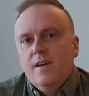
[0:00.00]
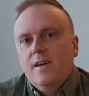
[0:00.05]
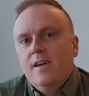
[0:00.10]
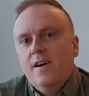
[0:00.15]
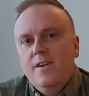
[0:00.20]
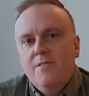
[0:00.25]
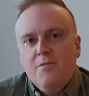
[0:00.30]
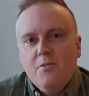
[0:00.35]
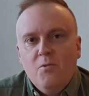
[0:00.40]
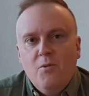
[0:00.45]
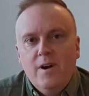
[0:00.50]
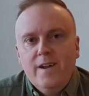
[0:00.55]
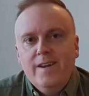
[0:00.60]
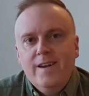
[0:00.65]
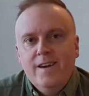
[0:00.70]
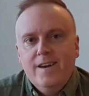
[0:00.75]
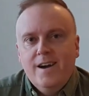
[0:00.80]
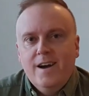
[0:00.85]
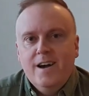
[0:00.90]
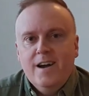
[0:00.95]
Hi
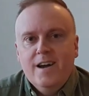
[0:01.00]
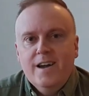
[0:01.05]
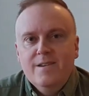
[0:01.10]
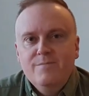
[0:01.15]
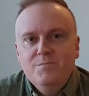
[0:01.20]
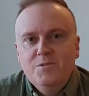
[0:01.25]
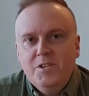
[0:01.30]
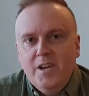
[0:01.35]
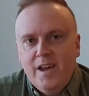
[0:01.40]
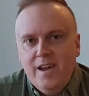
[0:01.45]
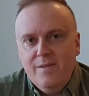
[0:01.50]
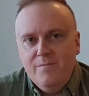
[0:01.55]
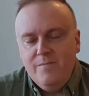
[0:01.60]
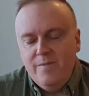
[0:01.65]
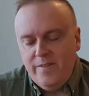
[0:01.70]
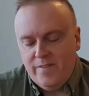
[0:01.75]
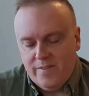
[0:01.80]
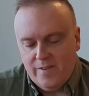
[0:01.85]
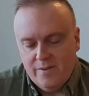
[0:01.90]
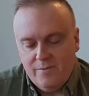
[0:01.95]
everyone, I'm
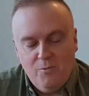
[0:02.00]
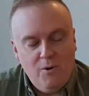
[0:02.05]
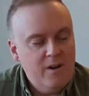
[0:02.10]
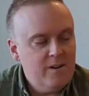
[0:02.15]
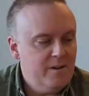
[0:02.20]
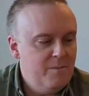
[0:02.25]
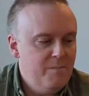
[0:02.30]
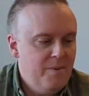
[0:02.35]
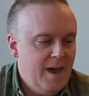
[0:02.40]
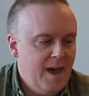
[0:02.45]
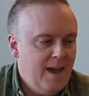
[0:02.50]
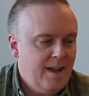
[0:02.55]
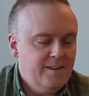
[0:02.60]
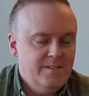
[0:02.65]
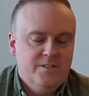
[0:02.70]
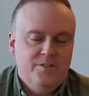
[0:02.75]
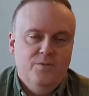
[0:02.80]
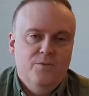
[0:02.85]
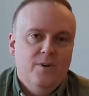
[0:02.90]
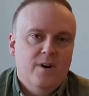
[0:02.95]
James. Welcome
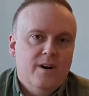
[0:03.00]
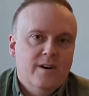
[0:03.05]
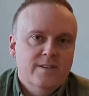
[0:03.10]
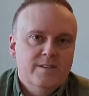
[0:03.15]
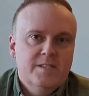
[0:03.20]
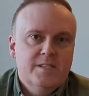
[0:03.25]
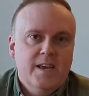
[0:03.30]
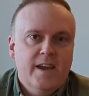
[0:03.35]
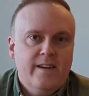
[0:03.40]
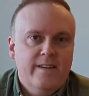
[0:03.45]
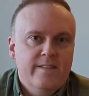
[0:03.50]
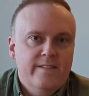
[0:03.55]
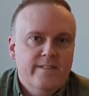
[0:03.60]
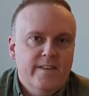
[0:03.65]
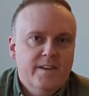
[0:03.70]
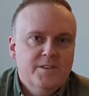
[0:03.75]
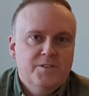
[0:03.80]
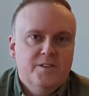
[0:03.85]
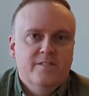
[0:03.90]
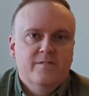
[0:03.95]
back to our second
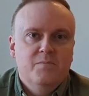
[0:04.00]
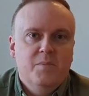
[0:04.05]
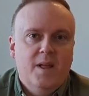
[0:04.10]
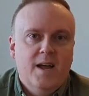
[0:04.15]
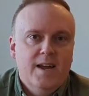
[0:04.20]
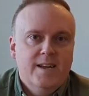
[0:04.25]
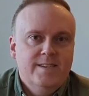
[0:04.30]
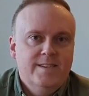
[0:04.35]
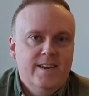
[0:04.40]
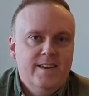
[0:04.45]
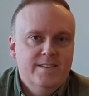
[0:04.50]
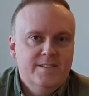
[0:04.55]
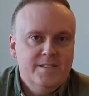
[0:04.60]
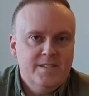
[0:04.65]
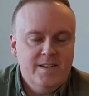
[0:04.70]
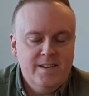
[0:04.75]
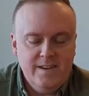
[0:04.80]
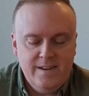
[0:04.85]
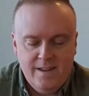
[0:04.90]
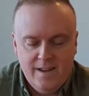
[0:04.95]
session of blind
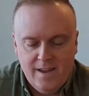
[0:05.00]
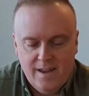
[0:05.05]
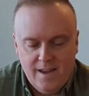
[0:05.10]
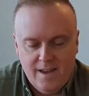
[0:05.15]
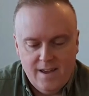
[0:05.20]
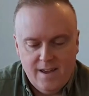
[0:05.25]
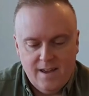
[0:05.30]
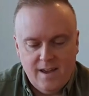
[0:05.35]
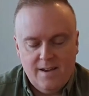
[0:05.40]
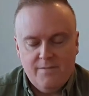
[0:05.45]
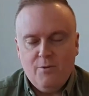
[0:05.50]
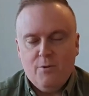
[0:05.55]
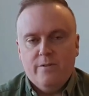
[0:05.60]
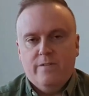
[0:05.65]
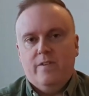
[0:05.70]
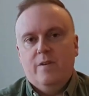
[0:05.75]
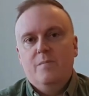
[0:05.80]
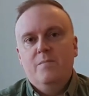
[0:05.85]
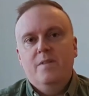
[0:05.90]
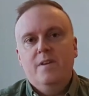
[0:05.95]
tasting. Of
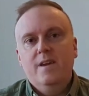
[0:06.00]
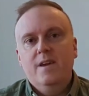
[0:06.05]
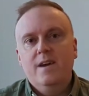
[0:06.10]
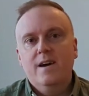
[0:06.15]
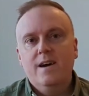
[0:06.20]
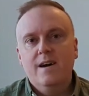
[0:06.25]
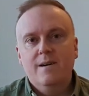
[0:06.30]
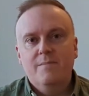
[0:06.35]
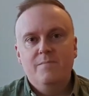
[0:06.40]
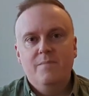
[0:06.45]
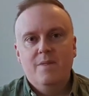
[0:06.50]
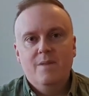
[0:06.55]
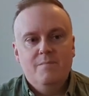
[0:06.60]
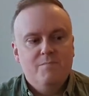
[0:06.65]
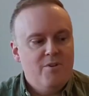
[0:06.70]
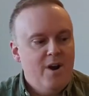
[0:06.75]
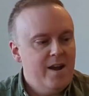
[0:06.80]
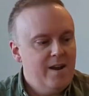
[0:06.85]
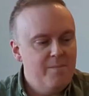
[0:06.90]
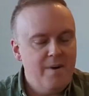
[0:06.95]
course, I'm the
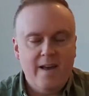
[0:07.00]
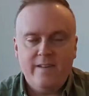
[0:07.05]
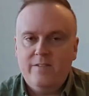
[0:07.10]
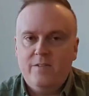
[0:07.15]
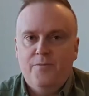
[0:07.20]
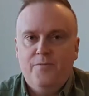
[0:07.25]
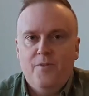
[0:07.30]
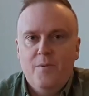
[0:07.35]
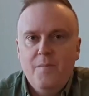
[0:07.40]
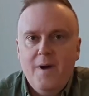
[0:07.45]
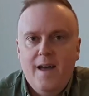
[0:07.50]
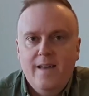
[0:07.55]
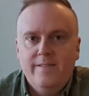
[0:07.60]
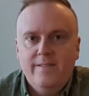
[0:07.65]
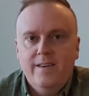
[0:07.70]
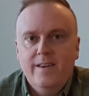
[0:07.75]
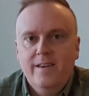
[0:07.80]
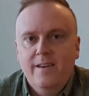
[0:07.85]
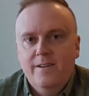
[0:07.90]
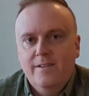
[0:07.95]
brand ambassador for
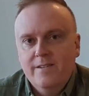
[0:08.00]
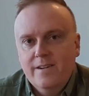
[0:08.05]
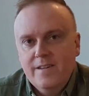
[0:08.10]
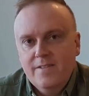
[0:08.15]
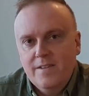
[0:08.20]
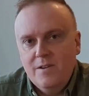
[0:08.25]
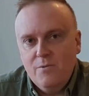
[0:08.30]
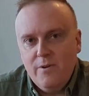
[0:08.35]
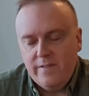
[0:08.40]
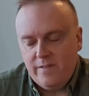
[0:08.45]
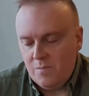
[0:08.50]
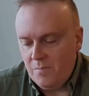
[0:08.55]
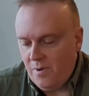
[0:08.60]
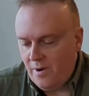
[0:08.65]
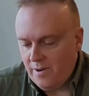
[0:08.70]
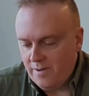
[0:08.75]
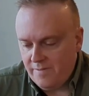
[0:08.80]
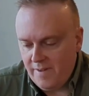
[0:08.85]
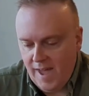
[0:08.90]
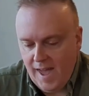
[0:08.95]
Masi here in the
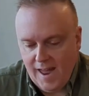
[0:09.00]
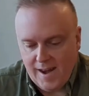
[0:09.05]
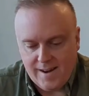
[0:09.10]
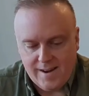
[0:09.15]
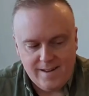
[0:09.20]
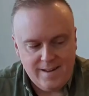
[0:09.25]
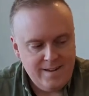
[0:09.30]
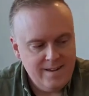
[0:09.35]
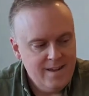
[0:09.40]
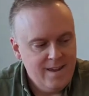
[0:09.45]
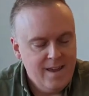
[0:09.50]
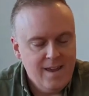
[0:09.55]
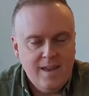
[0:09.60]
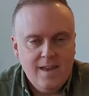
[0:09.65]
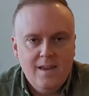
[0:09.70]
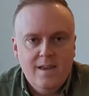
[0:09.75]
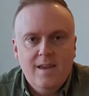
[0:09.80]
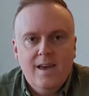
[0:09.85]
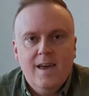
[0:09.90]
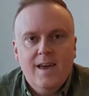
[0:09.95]
western part of Canada.
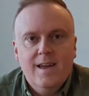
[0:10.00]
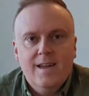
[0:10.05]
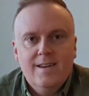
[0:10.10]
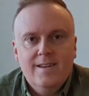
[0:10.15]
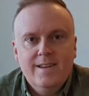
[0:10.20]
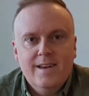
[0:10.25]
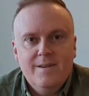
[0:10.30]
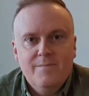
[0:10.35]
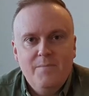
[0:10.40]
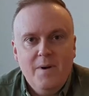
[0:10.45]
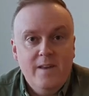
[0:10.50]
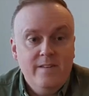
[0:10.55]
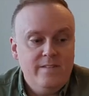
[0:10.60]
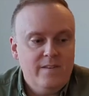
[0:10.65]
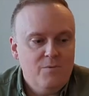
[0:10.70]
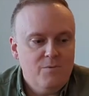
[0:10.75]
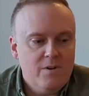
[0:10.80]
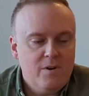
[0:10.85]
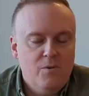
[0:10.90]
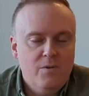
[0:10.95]
And
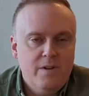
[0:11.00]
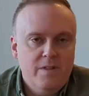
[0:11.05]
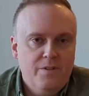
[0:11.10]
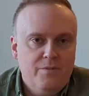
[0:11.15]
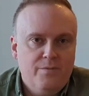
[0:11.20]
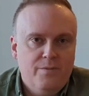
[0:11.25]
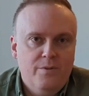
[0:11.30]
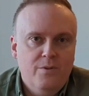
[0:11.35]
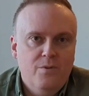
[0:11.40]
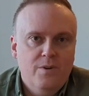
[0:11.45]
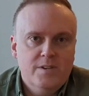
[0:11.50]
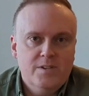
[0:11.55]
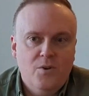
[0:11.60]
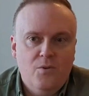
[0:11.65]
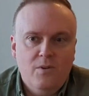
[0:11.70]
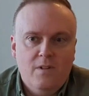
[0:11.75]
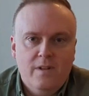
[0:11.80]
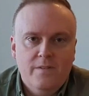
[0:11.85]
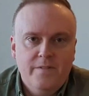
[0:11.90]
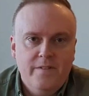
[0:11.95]
basically we're going through a
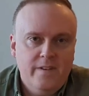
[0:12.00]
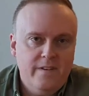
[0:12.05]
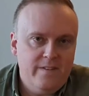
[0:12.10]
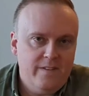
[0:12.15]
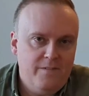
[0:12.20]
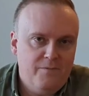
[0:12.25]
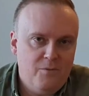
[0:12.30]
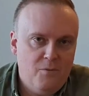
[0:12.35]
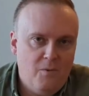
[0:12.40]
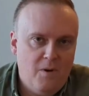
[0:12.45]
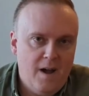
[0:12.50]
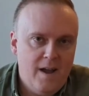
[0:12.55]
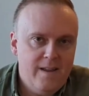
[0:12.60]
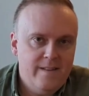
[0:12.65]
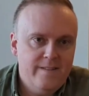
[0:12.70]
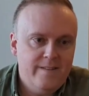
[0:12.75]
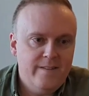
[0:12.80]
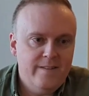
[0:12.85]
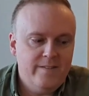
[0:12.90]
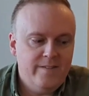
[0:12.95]
total of 6 different
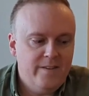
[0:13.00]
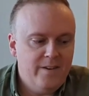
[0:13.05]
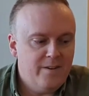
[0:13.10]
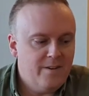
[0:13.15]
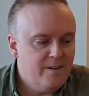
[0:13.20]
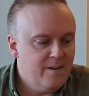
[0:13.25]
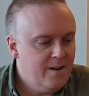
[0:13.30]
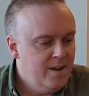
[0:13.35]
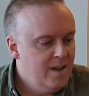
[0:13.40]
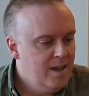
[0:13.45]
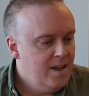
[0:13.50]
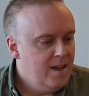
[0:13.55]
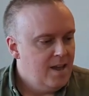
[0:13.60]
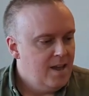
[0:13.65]
wines this year,